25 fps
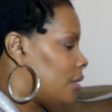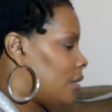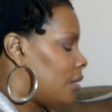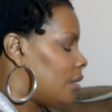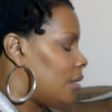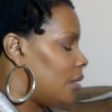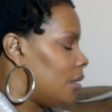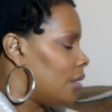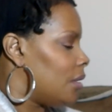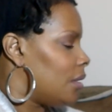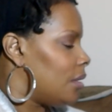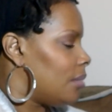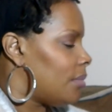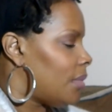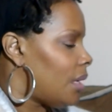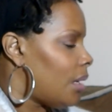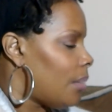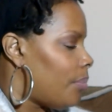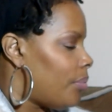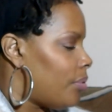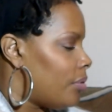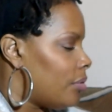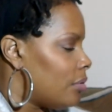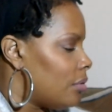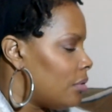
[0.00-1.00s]
Um, I
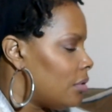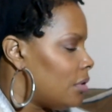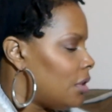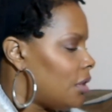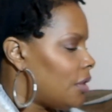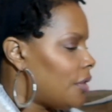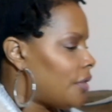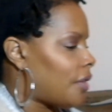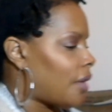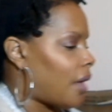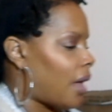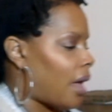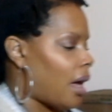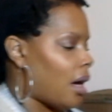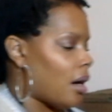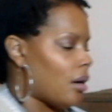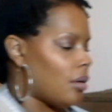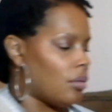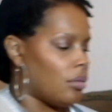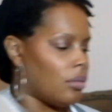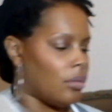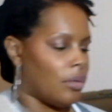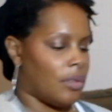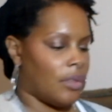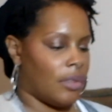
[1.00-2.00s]
pulled this
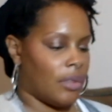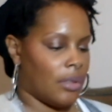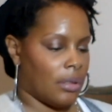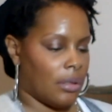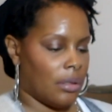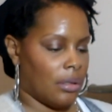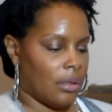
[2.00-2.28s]
out.